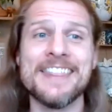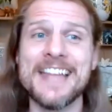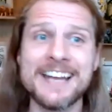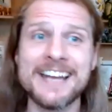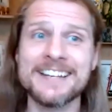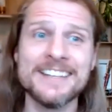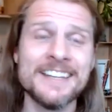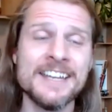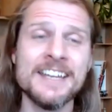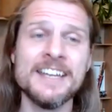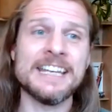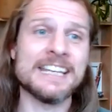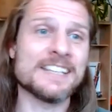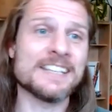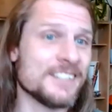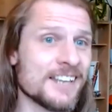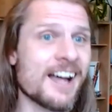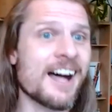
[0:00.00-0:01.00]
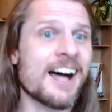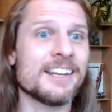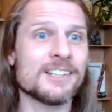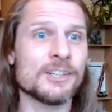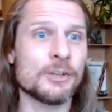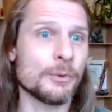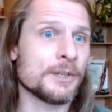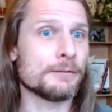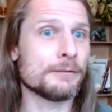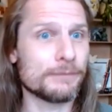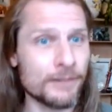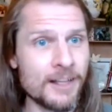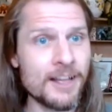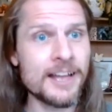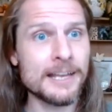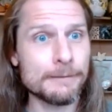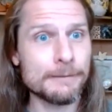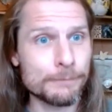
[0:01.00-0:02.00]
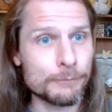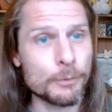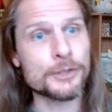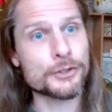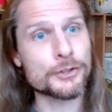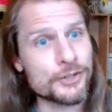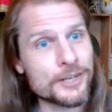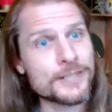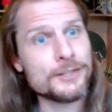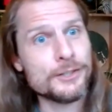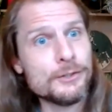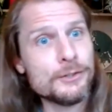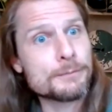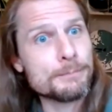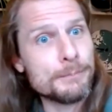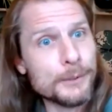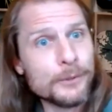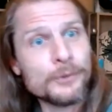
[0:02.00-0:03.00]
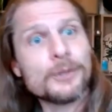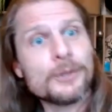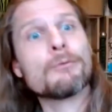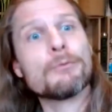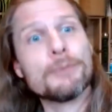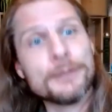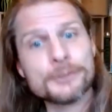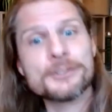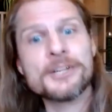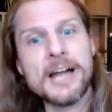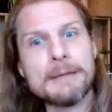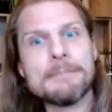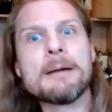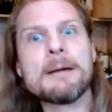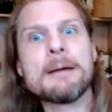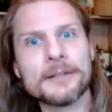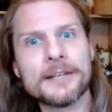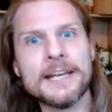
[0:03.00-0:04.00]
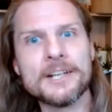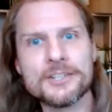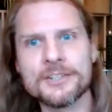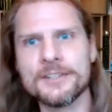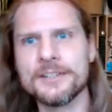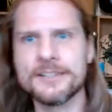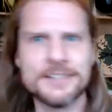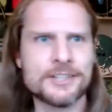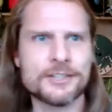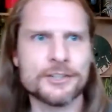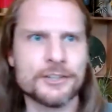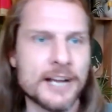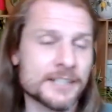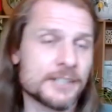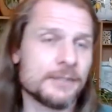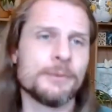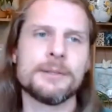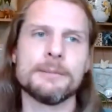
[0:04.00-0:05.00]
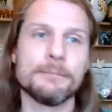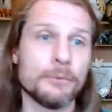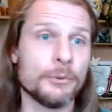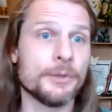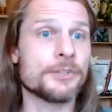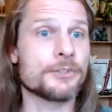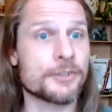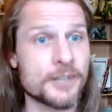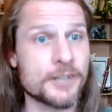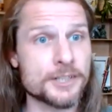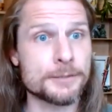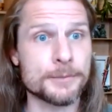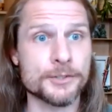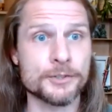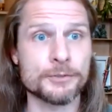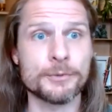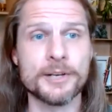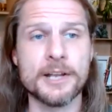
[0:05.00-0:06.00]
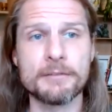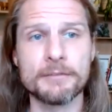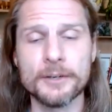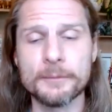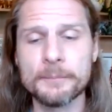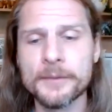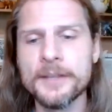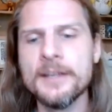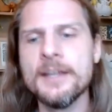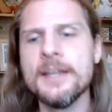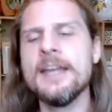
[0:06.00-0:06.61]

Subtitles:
And that is not going to fly if what you're trying to do is build a real-time application that is interacting with employees or customers or whatever.